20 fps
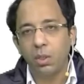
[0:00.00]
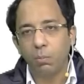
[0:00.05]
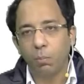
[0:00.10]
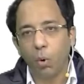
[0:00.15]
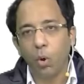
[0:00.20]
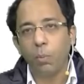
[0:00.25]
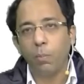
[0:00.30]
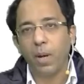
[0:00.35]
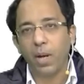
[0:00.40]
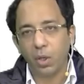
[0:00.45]

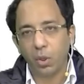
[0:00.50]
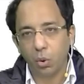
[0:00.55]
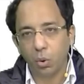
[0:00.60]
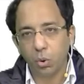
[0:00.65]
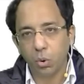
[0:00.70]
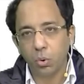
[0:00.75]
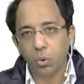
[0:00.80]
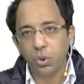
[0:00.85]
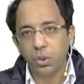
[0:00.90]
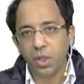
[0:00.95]
macro
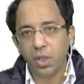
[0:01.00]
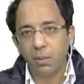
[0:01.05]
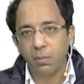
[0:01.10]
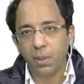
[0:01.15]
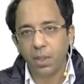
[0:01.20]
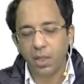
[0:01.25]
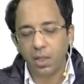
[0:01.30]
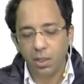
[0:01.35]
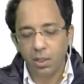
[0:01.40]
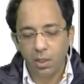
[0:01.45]
sochte hain ek bar.
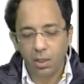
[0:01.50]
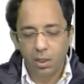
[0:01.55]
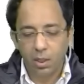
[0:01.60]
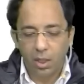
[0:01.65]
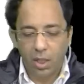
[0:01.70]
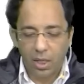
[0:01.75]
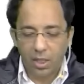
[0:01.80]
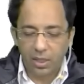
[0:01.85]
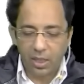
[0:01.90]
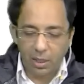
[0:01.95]

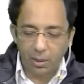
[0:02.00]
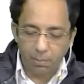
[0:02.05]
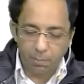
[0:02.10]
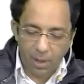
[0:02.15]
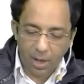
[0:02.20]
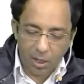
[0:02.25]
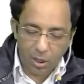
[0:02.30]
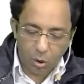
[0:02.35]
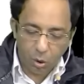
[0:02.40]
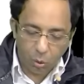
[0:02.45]
And that
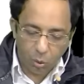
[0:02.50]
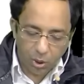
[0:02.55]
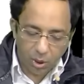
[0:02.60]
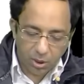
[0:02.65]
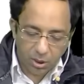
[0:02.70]
macro is